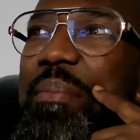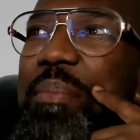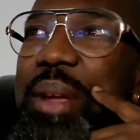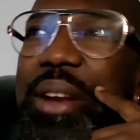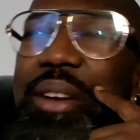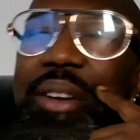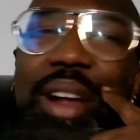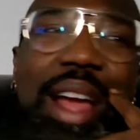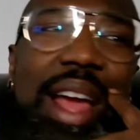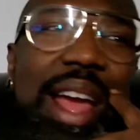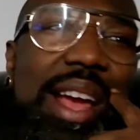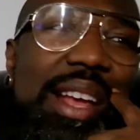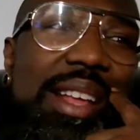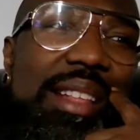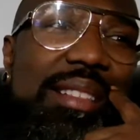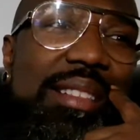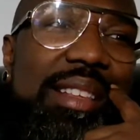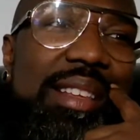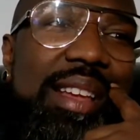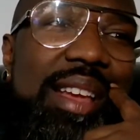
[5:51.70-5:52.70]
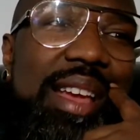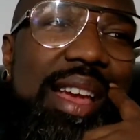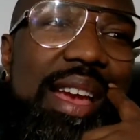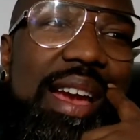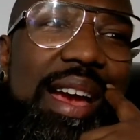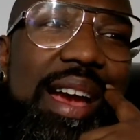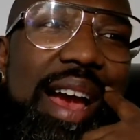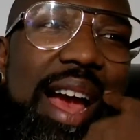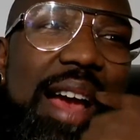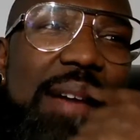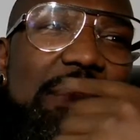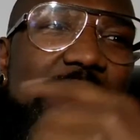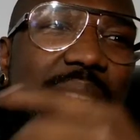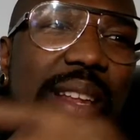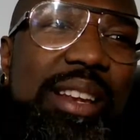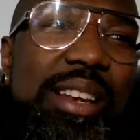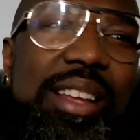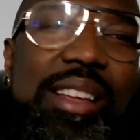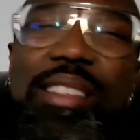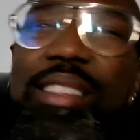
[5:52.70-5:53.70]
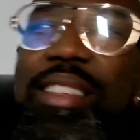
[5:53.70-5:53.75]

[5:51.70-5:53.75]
are bitter ex? I mean,